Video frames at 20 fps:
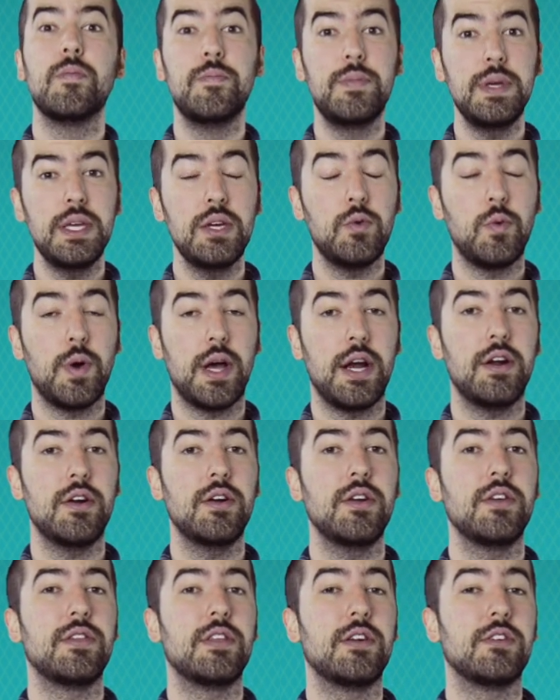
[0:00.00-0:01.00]
Be
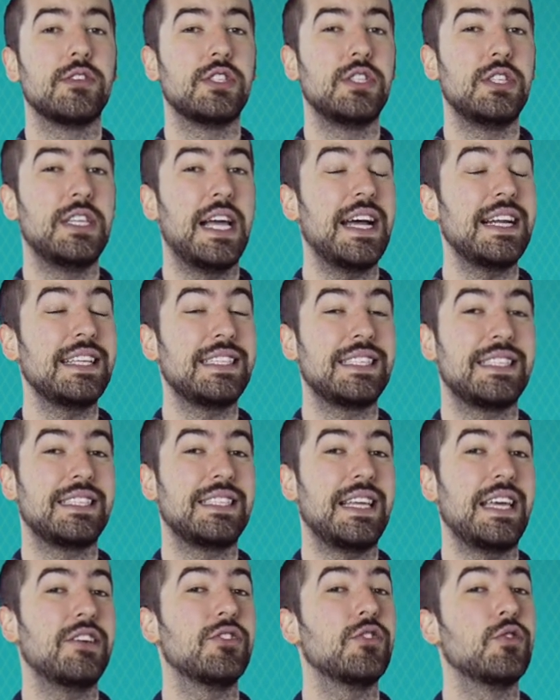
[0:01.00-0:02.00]
aware, there is not a
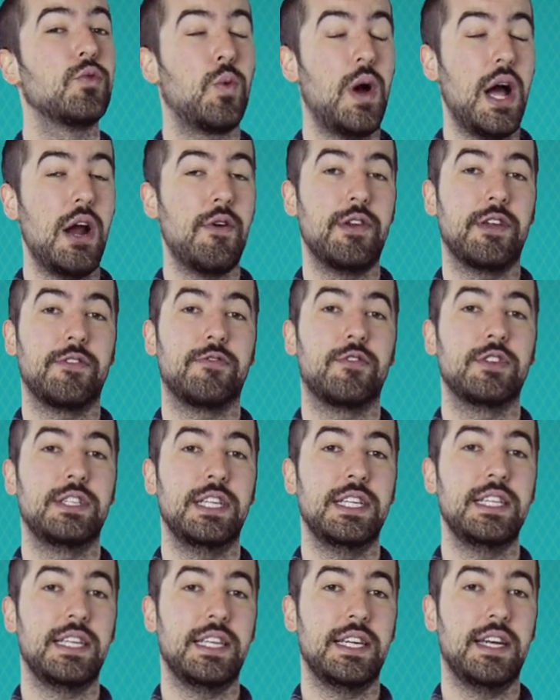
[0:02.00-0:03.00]
standard wiring for
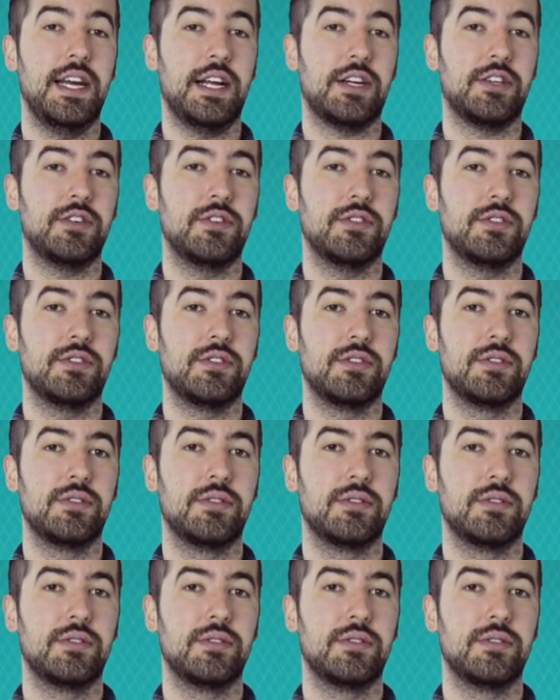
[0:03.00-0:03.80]
DIN connectors,